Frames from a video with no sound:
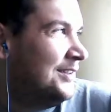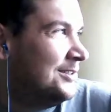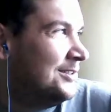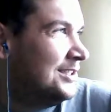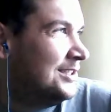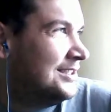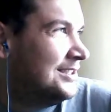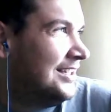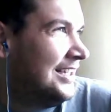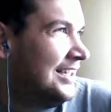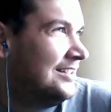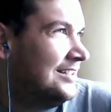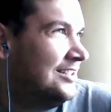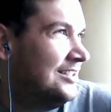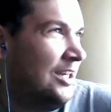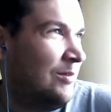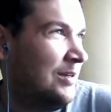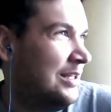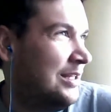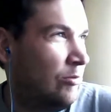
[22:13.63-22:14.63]
you're just like
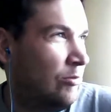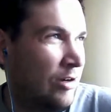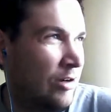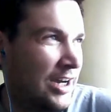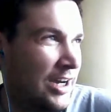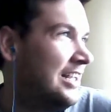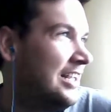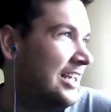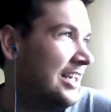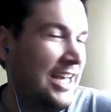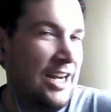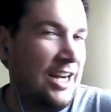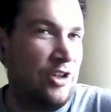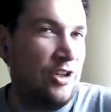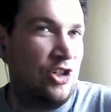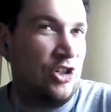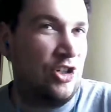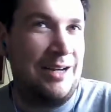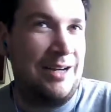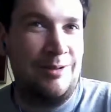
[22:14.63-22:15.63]
doughy and white, you got to
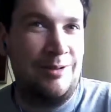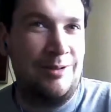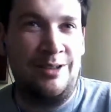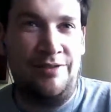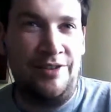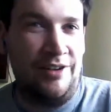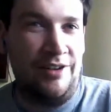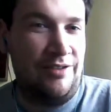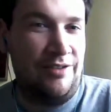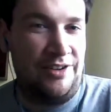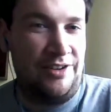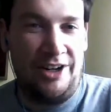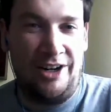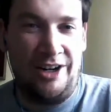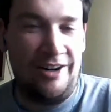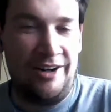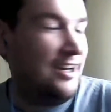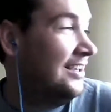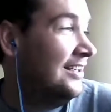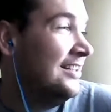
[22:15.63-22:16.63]
chat with Sofia
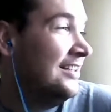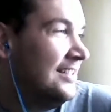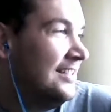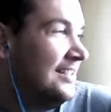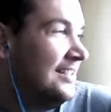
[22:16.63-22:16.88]
Vergara.